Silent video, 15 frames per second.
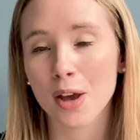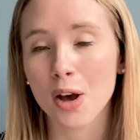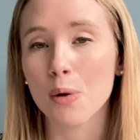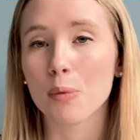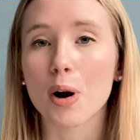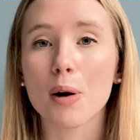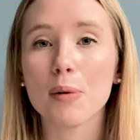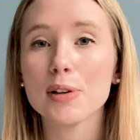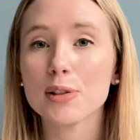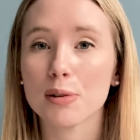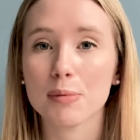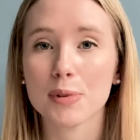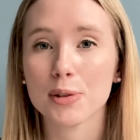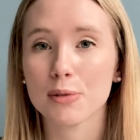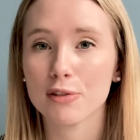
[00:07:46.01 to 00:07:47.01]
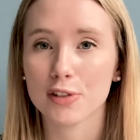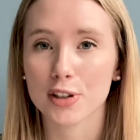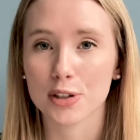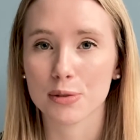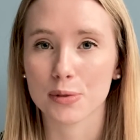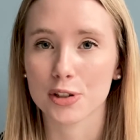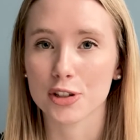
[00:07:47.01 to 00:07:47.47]
We're always open to a
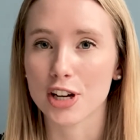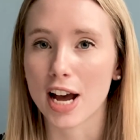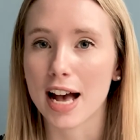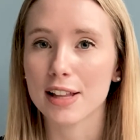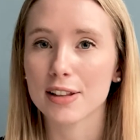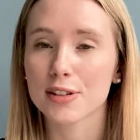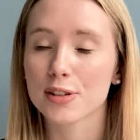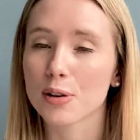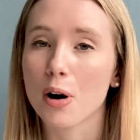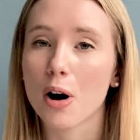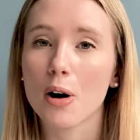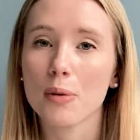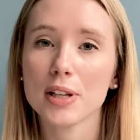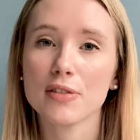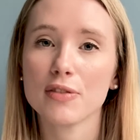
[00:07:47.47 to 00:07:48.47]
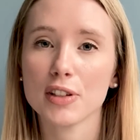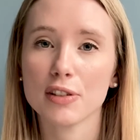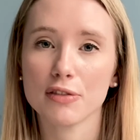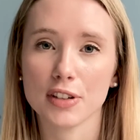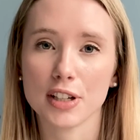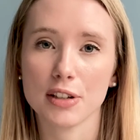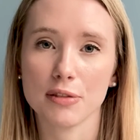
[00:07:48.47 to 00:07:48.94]
virtual chat, so always feel
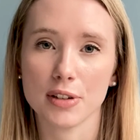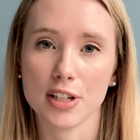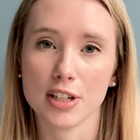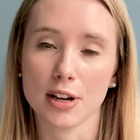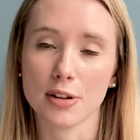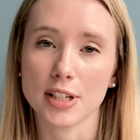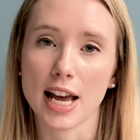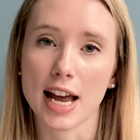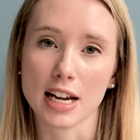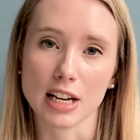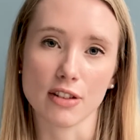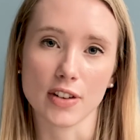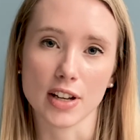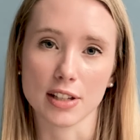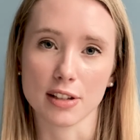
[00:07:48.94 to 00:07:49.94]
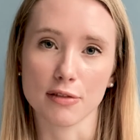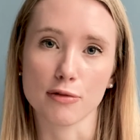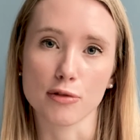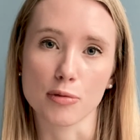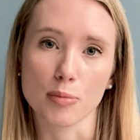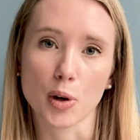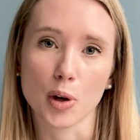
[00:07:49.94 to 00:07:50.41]
free to reach out to any of us at
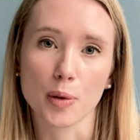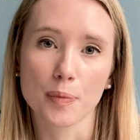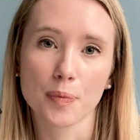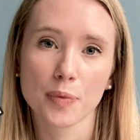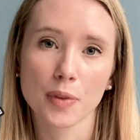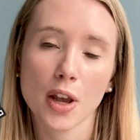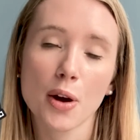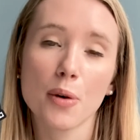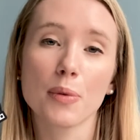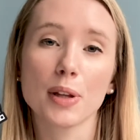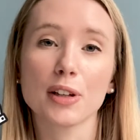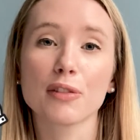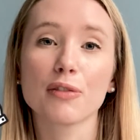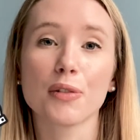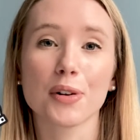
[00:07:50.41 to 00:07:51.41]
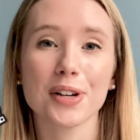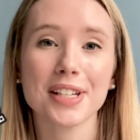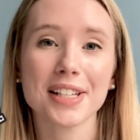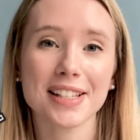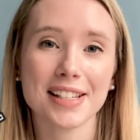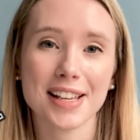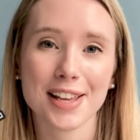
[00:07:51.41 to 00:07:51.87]
Froomle. We look forward to
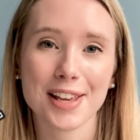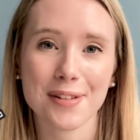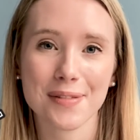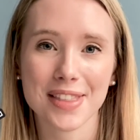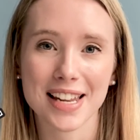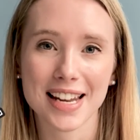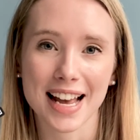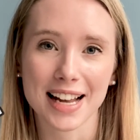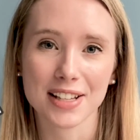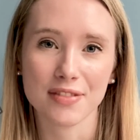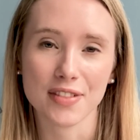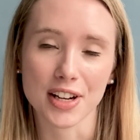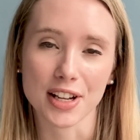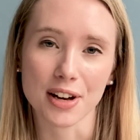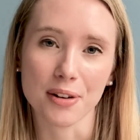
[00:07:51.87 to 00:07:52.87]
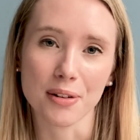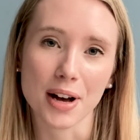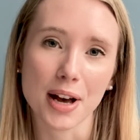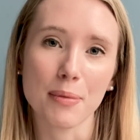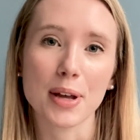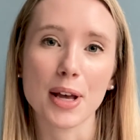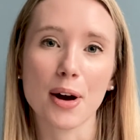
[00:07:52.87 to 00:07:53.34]
seeing you in the next video,
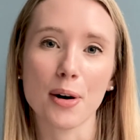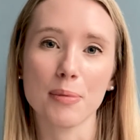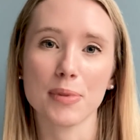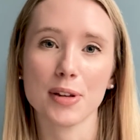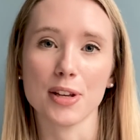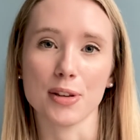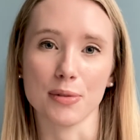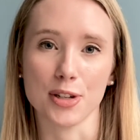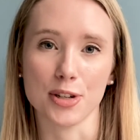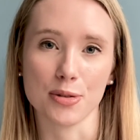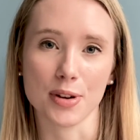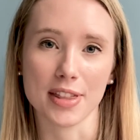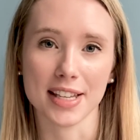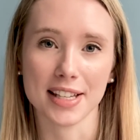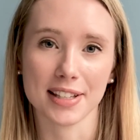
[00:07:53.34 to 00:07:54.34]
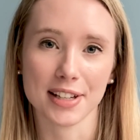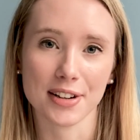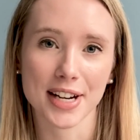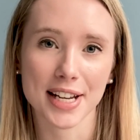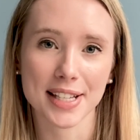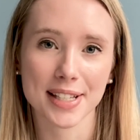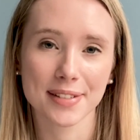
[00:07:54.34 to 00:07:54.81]
and we hope that you enjoyed this
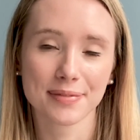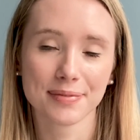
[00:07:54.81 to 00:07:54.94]
series.